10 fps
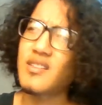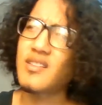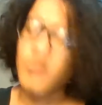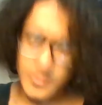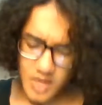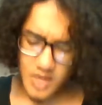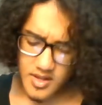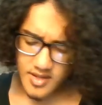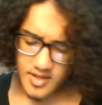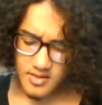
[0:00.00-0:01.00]

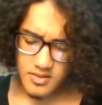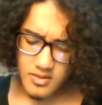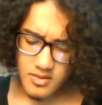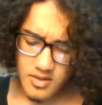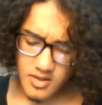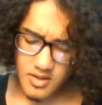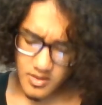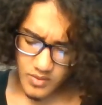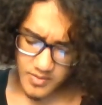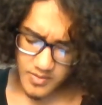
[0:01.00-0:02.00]
Merlin
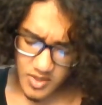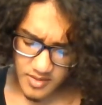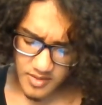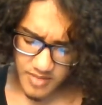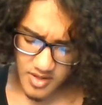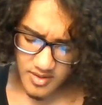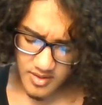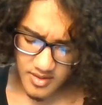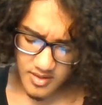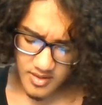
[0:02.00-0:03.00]
part of the
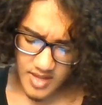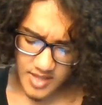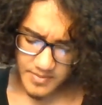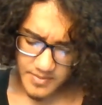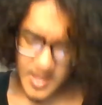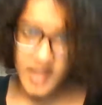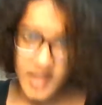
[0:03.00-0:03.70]
last page?